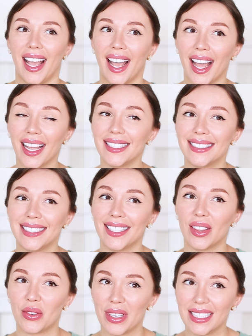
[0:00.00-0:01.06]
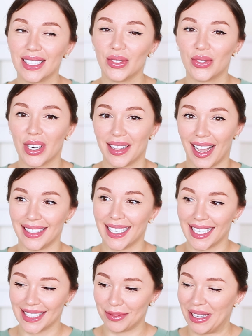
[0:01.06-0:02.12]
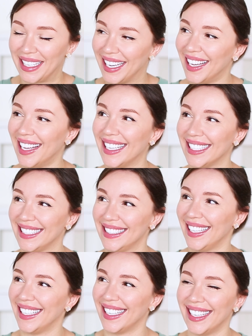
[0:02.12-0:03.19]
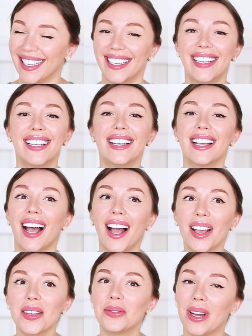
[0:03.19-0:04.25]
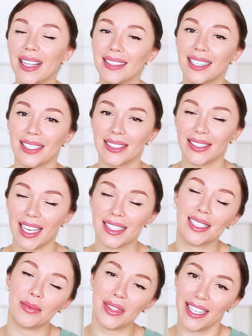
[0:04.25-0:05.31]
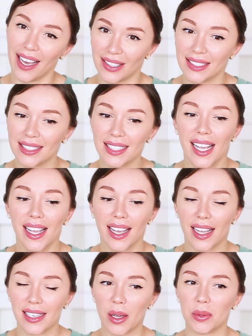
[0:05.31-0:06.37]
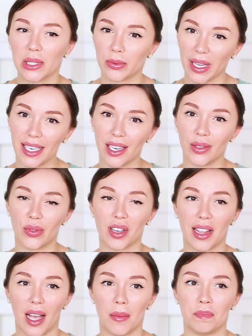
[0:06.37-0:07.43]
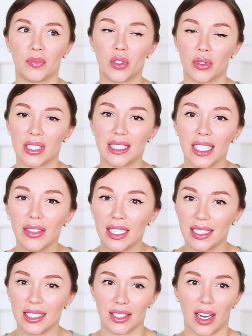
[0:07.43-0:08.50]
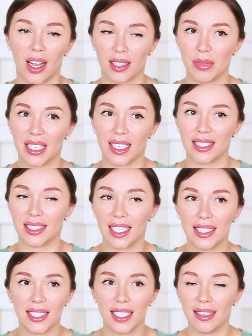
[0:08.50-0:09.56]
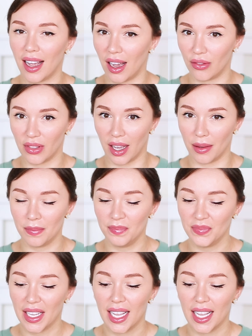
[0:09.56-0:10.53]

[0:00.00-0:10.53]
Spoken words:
And the reason for that is because I went there to get something else. And I was waiting for them to receive it in stock because they didn't have them.